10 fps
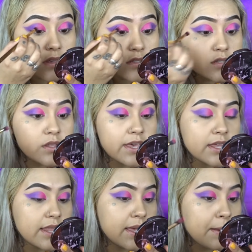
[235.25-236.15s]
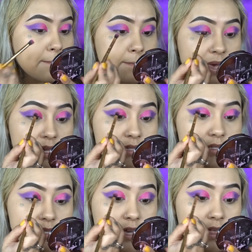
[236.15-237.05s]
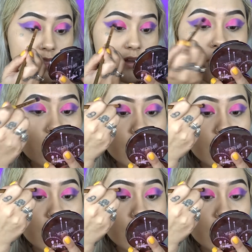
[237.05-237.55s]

so they can like mix together.